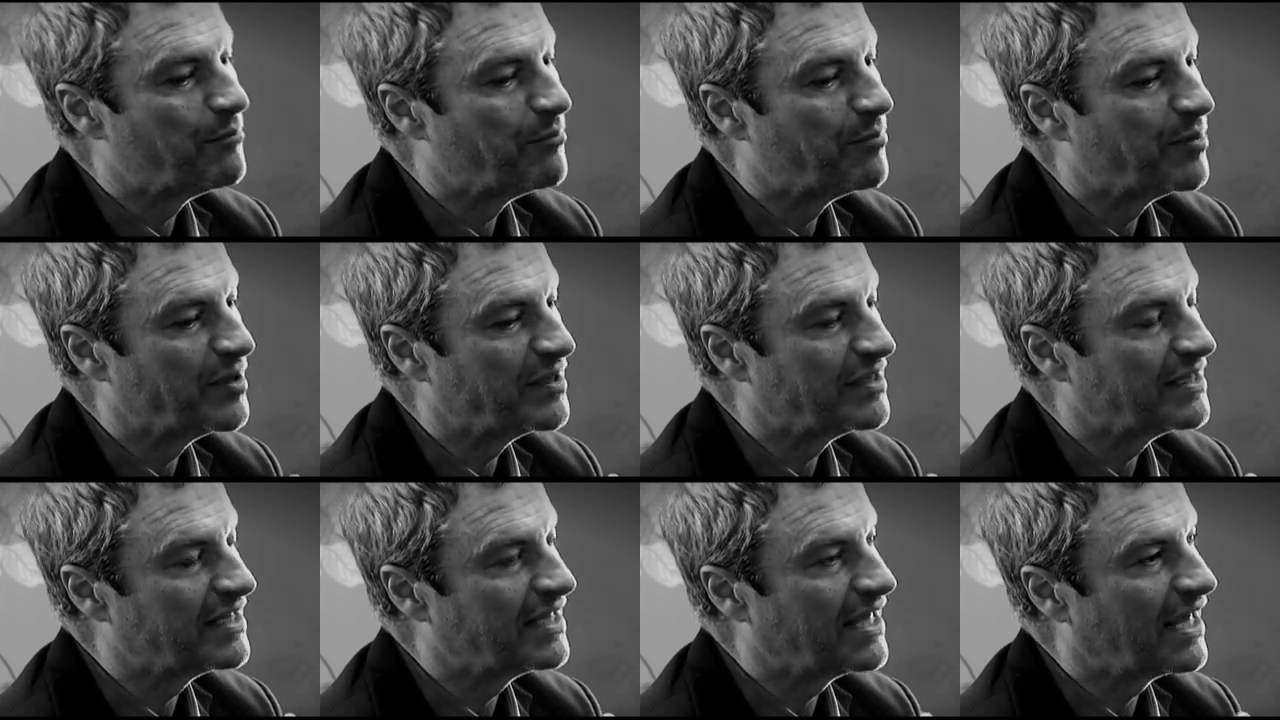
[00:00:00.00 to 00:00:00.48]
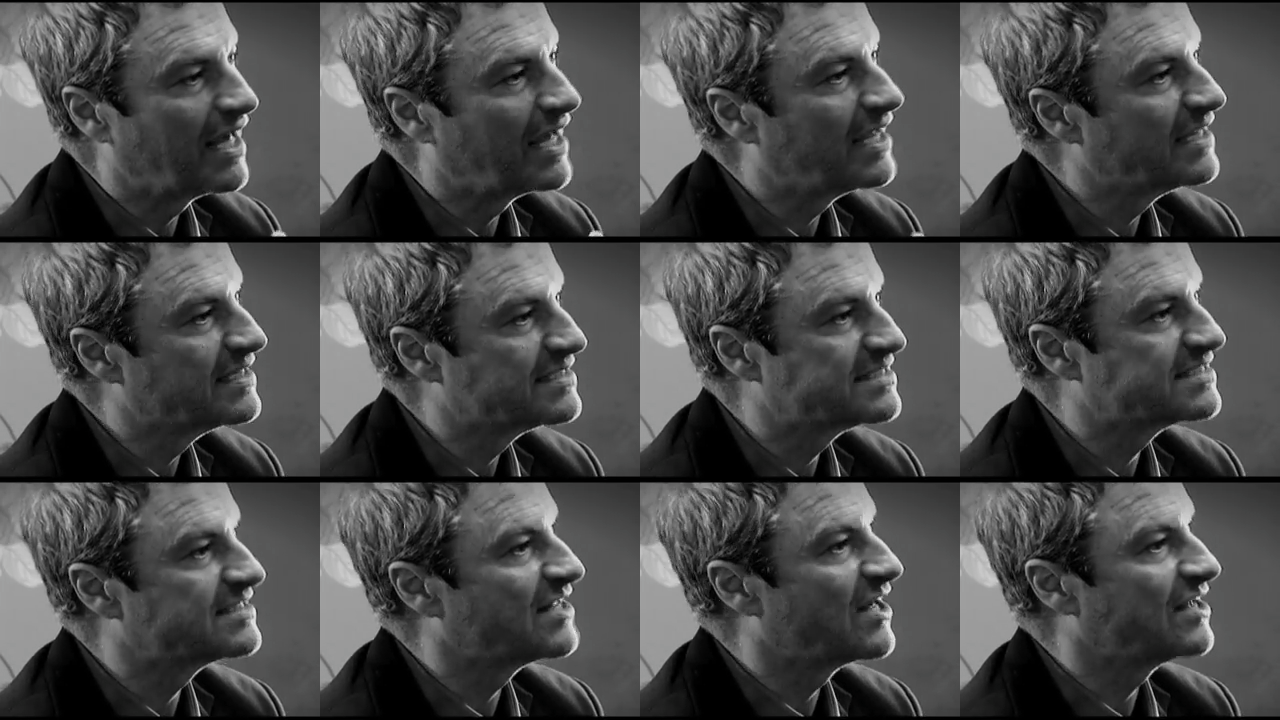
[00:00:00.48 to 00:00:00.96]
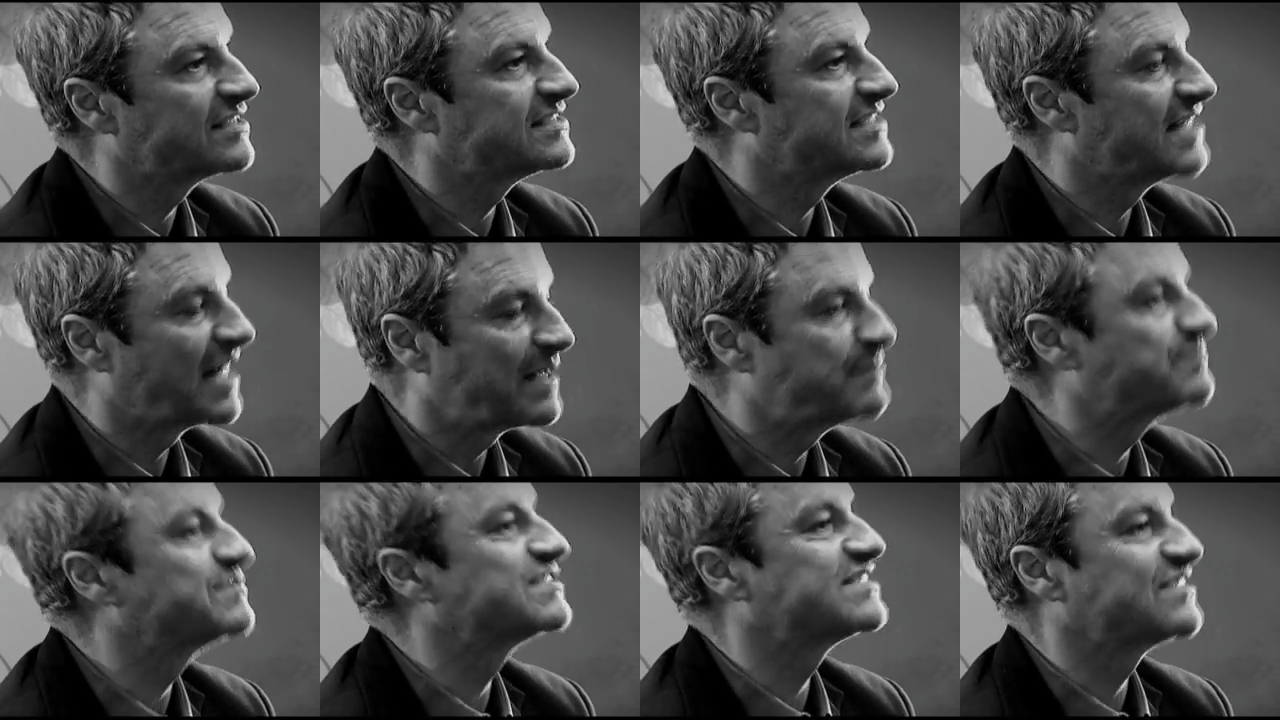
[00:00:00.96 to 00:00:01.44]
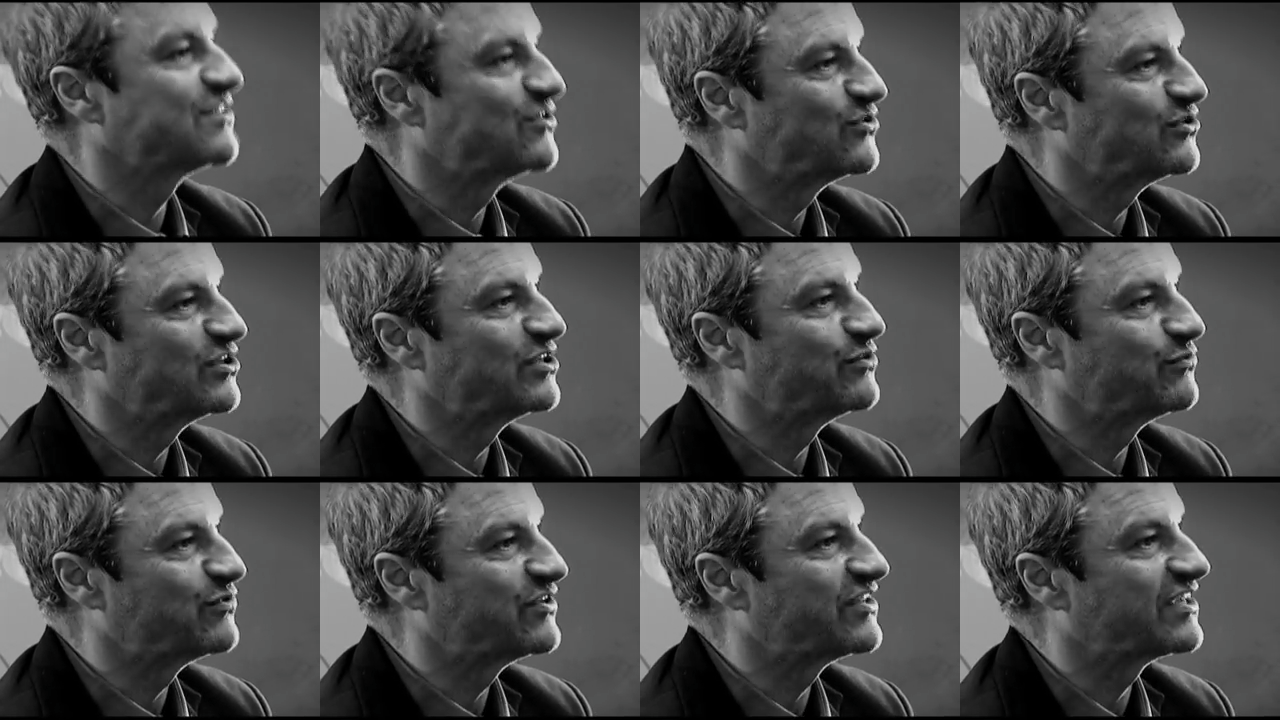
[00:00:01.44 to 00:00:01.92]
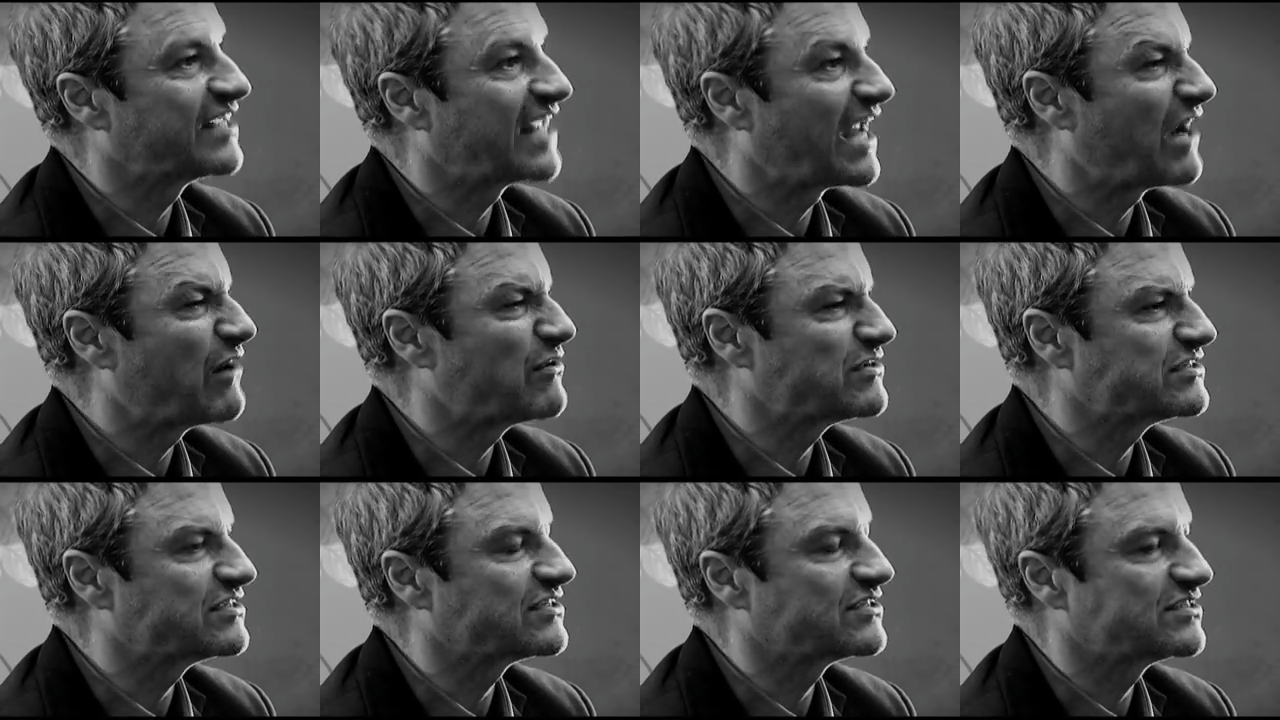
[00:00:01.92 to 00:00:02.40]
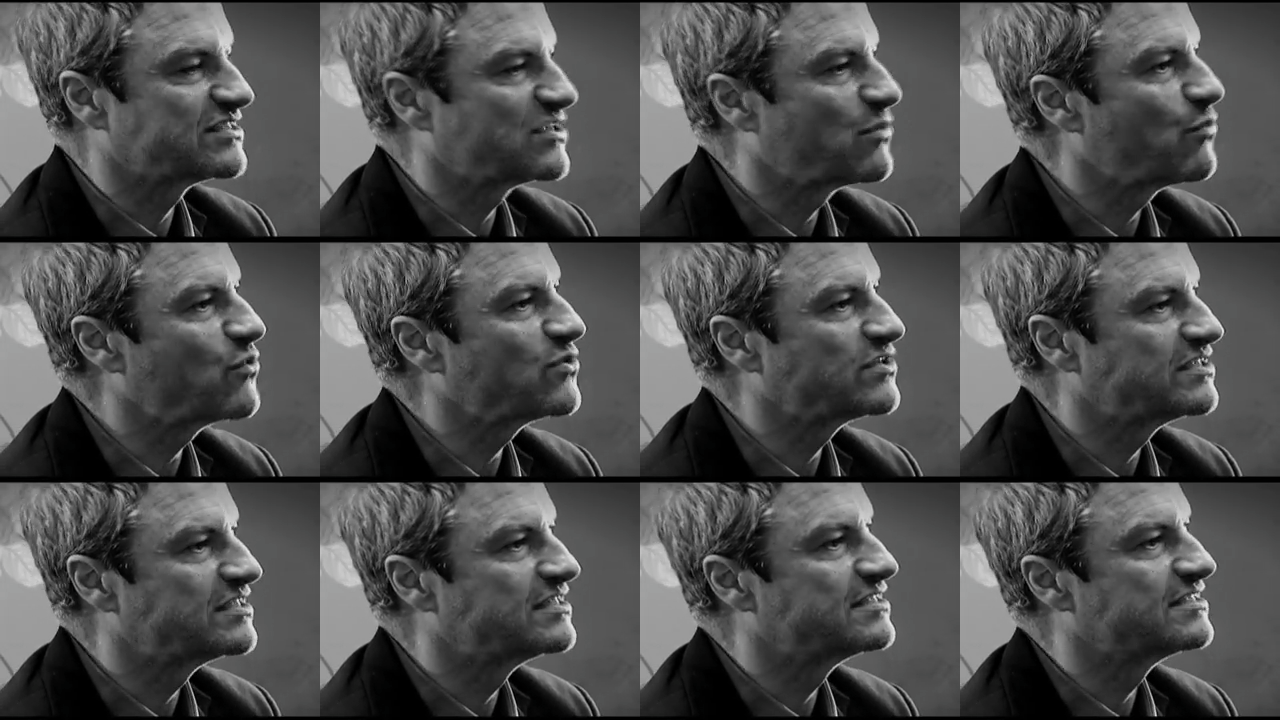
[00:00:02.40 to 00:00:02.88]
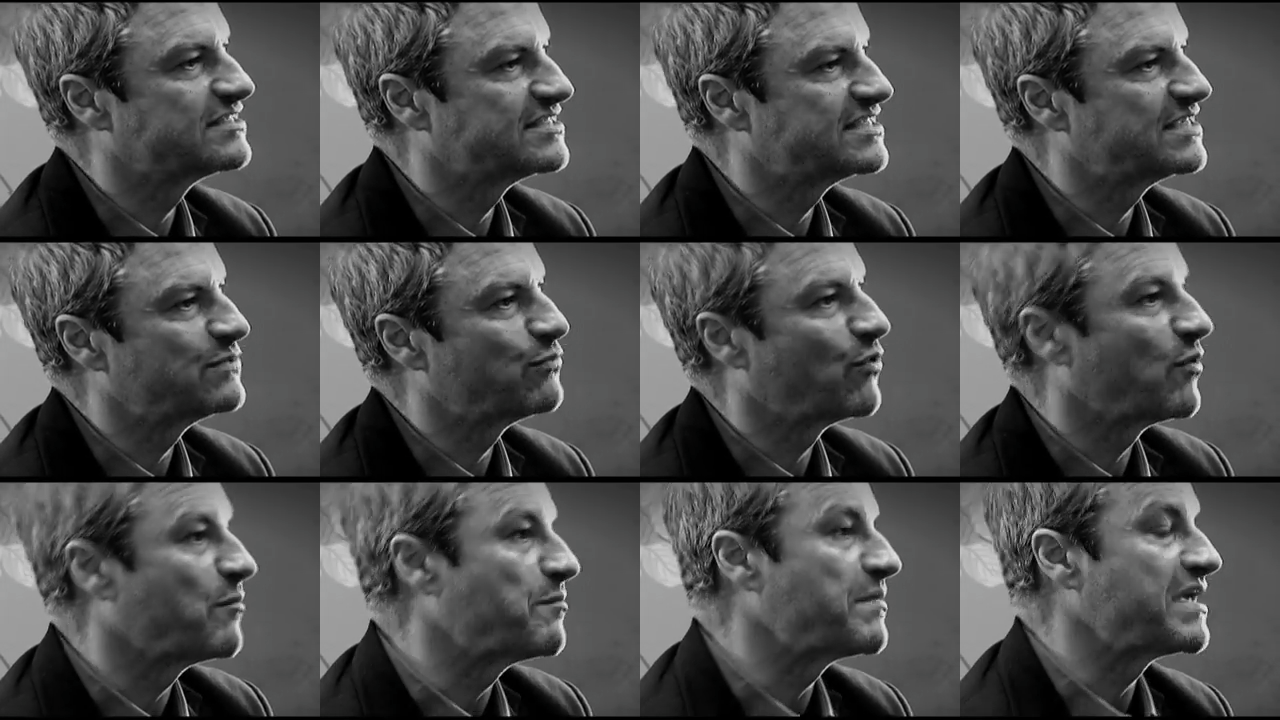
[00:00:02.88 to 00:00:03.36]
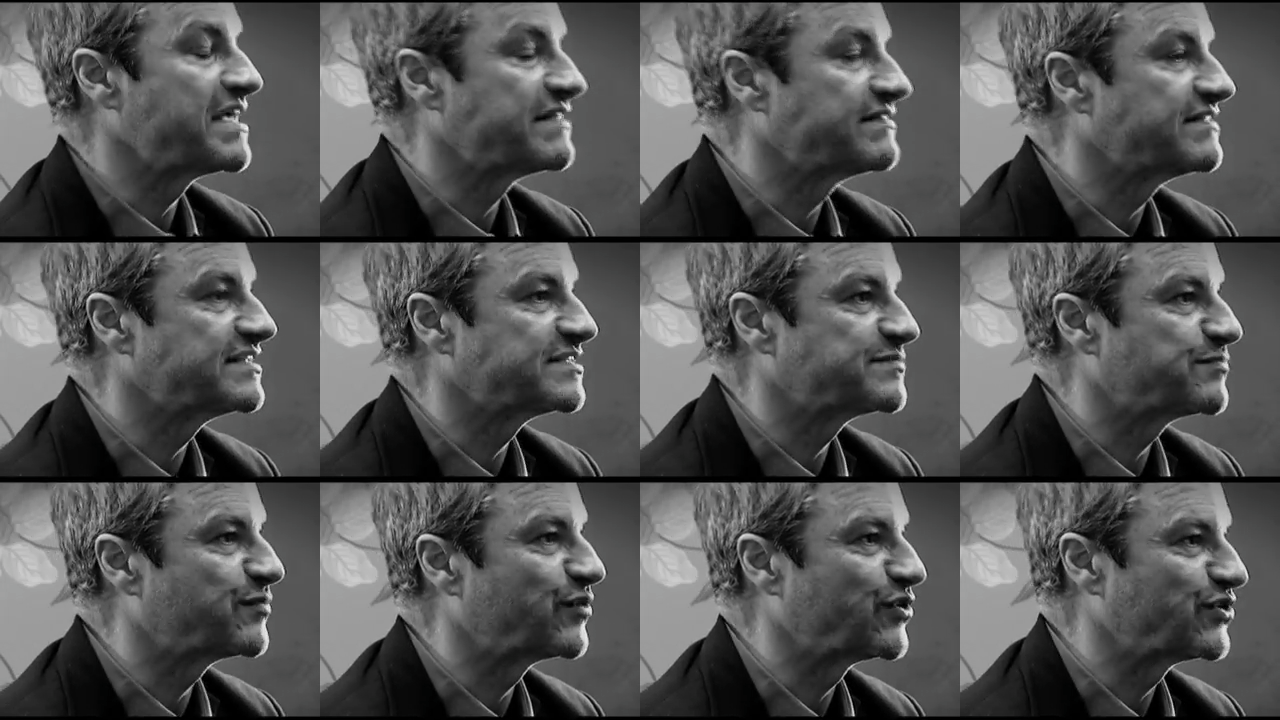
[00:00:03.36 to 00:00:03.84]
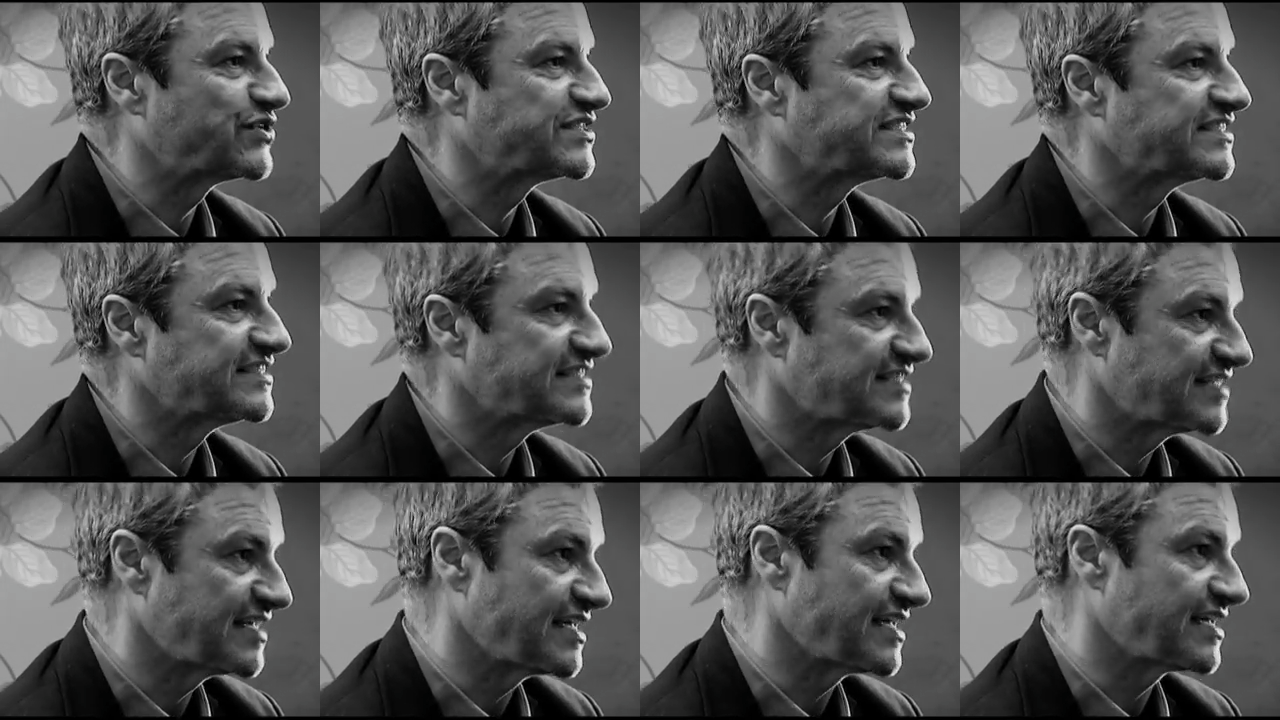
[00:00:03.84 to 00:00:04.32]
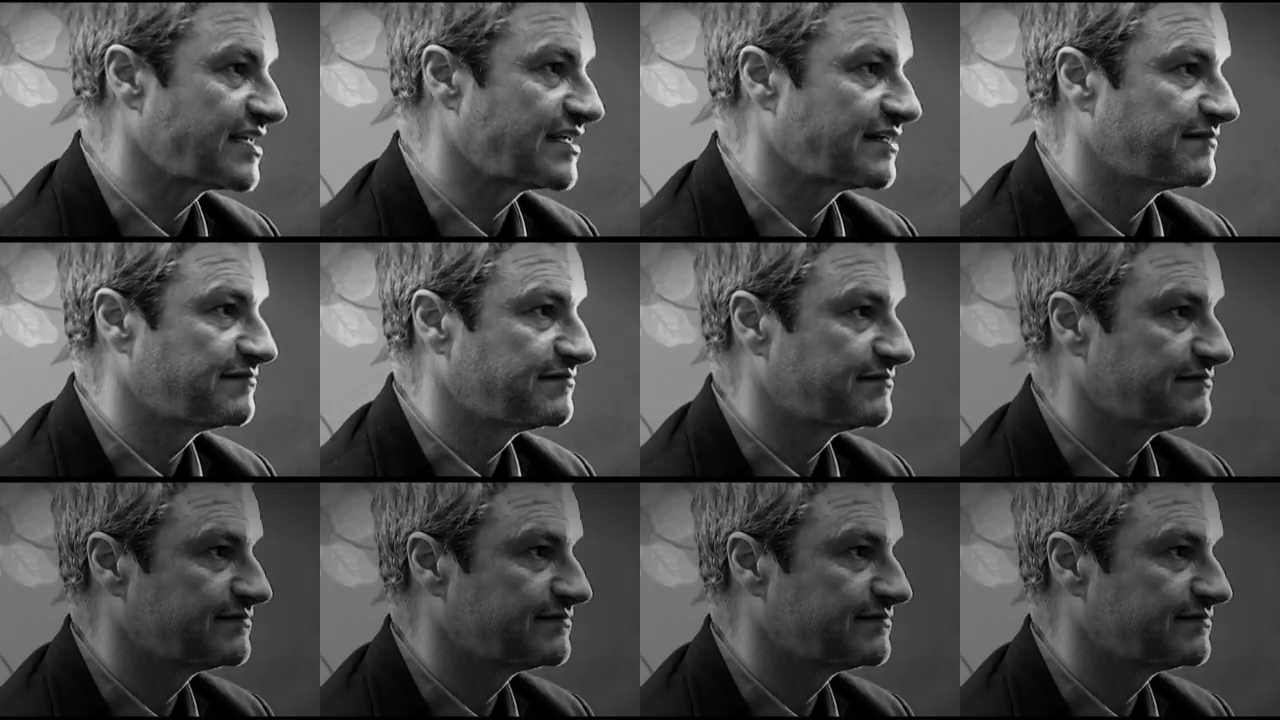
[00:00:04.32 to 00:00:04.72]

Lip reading: But I started absolutely with the character because I wanted to see what made this person tick.